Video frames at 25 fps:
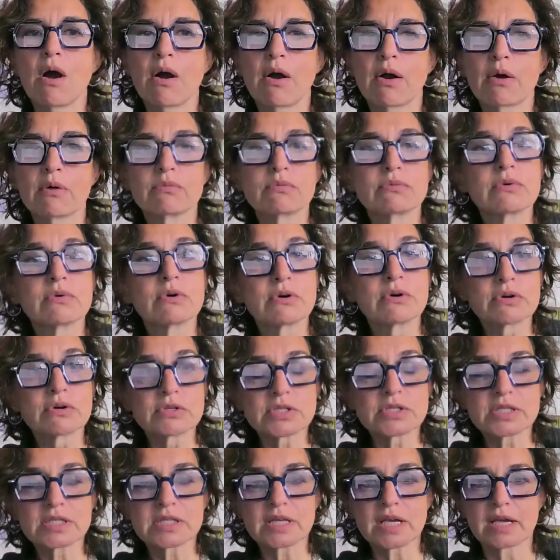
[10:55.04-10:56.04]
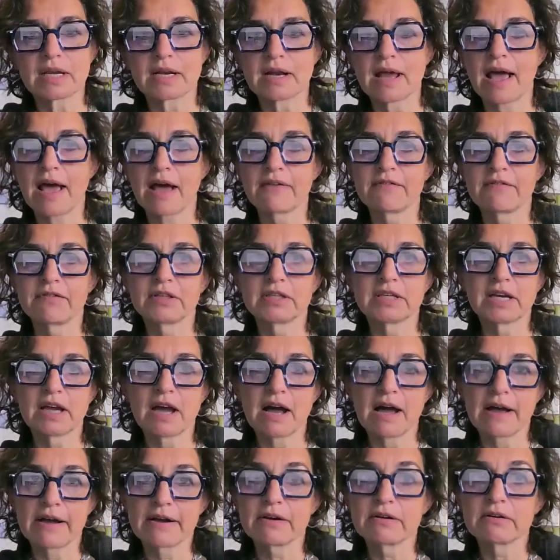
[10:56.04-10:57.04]
are worse in heavily
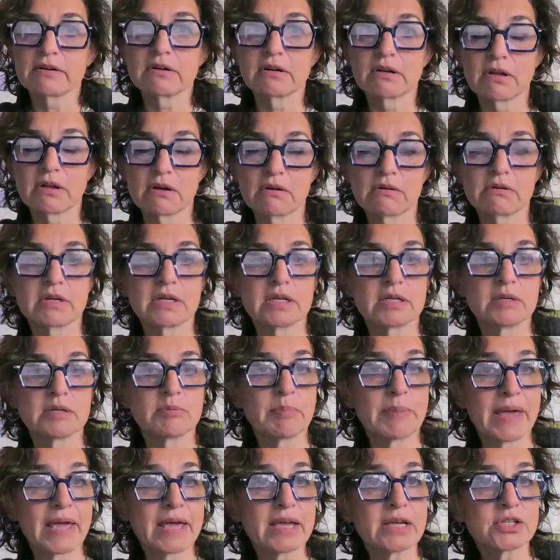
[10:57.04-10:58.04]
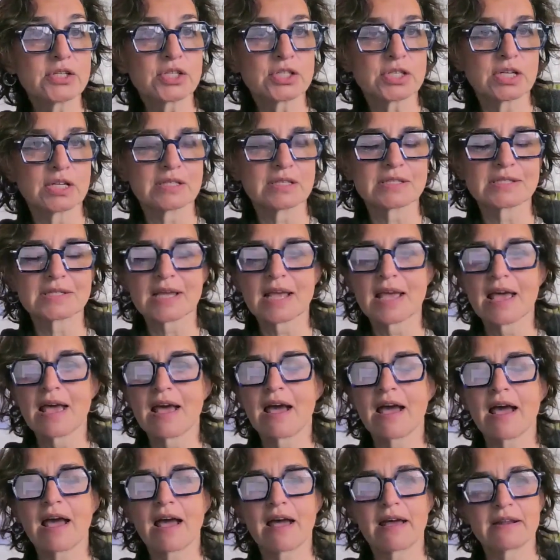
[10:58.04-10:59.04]
iron-loaded patients.
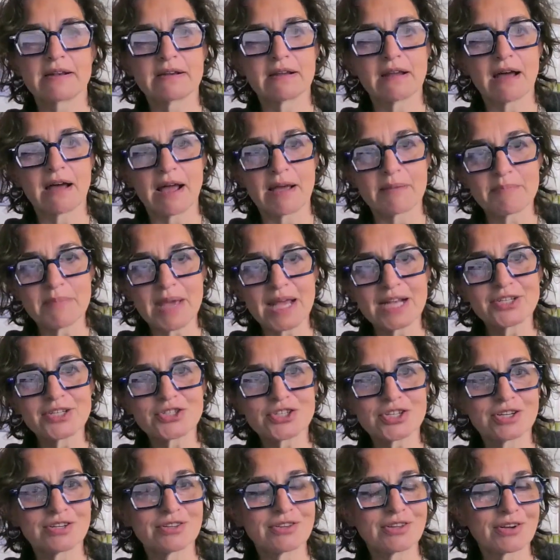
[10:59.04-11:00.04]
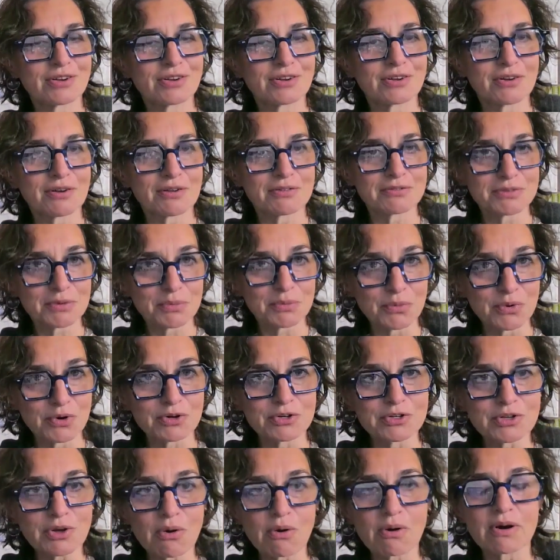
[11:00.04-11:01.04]
And I mentioned the
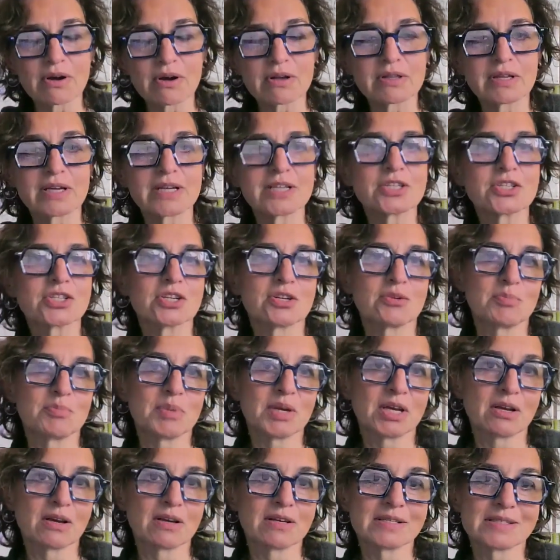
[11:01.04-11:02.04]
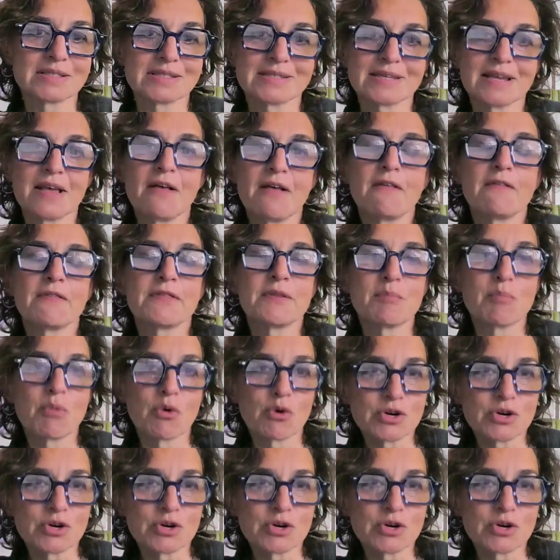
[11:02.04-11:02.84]
word correlation because the